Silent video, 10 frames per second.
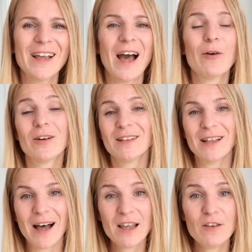our
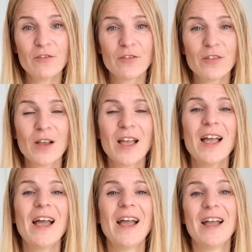life
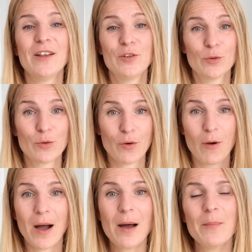and to grow
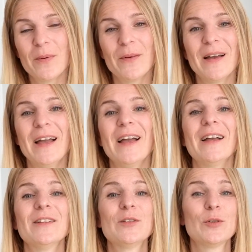up
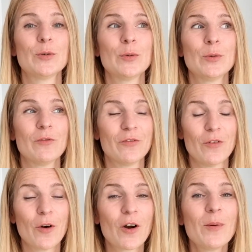and to
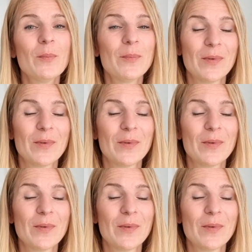form